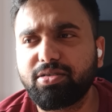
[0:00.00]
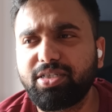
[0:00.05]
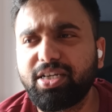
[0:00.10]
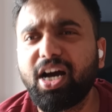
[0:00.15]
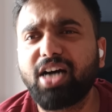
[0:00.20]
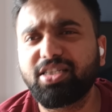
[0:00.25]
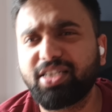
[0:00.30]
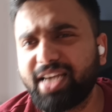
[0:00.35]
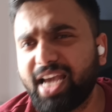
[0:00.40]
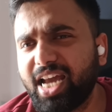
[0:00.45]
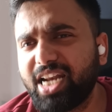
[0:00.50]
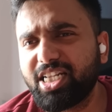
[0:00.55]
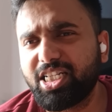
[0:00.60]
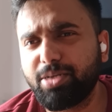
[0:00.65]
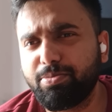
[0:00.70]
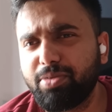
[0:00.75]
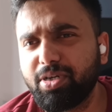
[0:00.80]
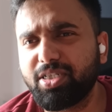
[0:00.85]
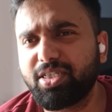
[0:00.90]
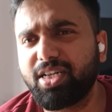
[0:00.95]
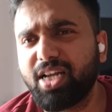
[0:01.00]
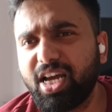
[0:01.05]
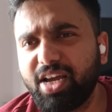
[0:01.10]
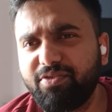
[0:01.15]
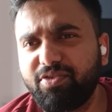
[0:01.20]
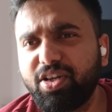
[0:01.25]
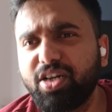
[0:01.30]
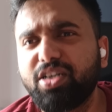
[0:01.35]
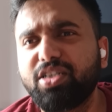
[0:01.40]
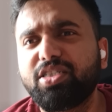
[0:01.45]
yeah, the Galaxy Buds
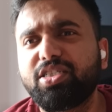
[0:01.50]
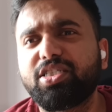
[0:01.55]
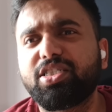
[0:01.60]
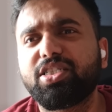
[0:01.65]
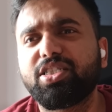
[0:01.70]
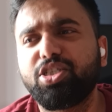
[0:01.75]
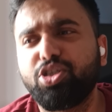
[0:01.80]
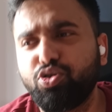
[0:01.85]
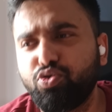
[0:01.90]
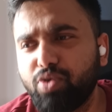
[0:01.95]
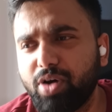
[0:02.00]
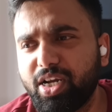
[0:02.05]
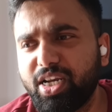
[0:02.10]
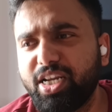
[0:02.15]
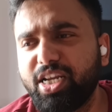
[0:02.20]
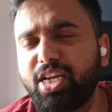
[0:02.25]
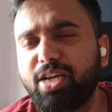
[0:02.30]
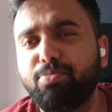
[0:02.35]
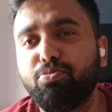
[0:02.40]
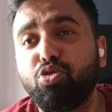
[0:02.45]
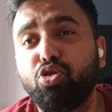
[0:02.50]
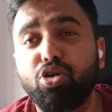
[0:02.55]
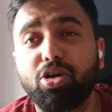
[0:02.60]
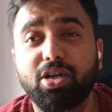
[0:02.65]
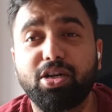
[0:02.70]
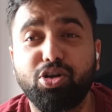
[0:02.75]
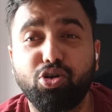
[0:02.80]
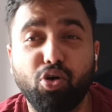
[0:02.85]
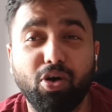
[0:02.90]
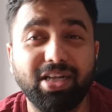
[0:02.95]
Live does do a little
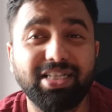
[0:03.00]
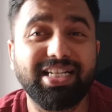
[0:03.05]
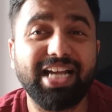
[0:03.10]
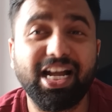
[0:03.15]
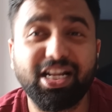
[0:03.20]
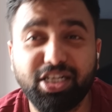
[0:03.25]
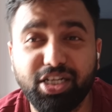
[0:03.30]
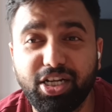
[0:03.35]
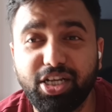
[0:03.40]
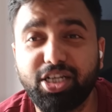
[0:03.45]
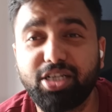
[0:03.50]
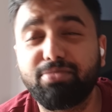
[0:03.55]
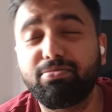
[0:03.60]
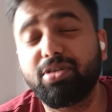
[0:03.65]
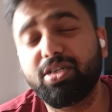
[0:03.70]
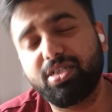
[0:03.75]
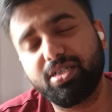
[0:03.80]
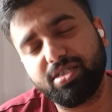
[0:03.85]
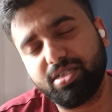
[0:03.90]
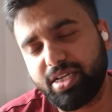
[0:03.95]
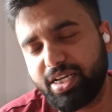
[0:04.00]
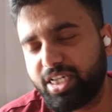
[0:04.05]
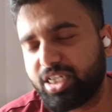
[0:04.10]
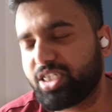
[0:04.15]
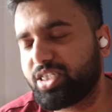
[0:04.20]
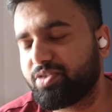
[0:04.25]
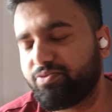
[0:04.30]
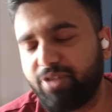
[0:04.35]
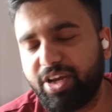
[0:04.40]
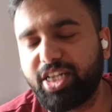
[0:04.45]
more noise cancellation, but
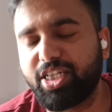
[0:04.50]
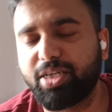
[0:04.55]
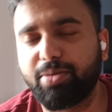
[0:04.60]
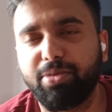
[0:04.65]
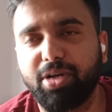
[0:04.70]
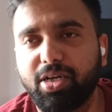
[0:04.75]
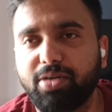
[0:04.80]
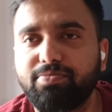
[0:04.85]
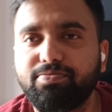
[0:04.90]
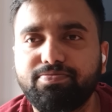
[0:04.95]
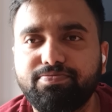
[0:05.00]
it's very similar.